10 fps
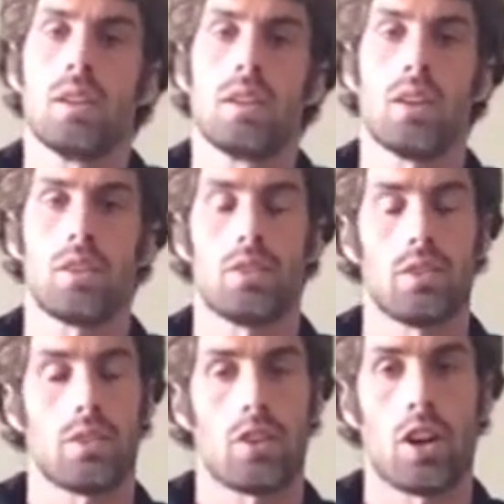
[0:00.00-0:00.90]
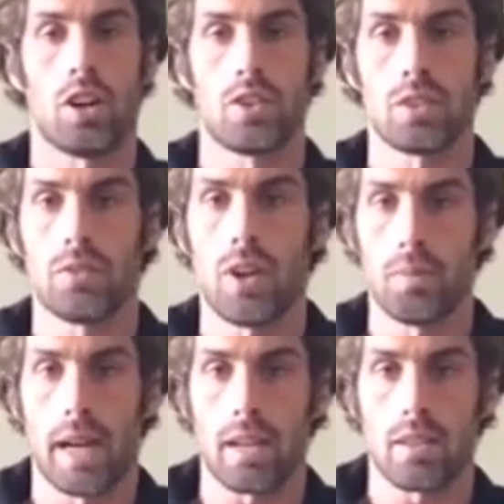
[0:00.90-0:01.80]
You know, there are some
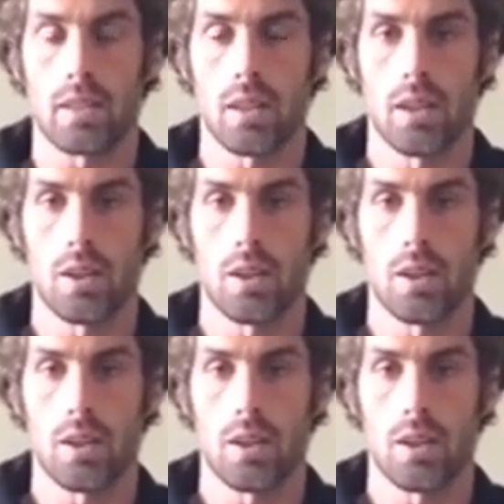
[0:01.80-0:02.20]
fallbacks.